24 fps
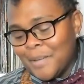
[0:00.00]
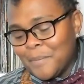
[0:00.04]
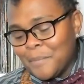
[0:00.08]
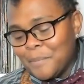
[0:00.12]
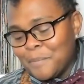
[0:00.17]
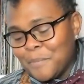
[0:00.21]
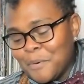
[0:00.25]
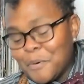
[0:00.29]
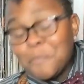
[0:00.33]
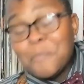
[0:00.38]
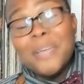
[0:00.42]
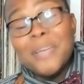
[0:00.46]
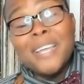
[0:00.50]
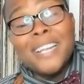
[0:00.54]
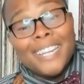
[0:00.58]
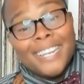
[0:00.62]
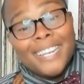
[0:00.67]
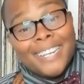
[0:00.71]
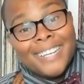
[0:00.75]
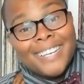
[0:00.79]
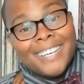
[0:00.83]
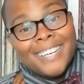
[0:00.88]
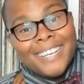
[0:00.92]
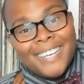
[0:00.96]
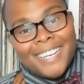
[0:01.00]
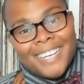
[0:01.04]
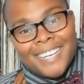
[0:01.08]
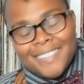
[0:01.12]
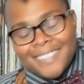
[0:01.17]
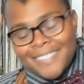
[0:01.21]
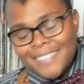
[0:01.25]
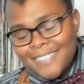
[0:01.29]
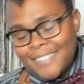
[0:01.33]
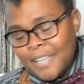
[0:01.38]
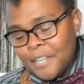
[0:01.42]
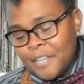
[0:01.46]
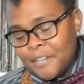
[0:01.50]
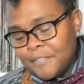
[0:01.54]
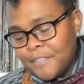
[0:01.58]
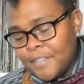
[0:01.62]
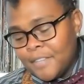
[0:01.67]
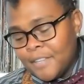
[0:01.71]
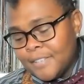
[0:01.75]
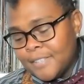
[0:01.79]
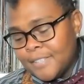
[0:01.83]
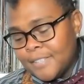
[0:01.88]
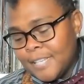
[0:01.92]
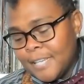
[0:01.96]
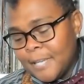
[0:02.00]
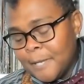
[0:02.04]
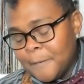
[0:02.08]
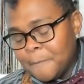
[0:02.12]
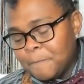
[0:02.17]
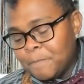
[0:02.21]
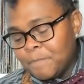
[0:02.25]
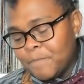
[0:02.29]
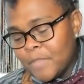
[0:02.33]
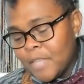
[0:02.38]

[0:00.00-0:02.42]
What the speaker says: permitted in the state of Tennessee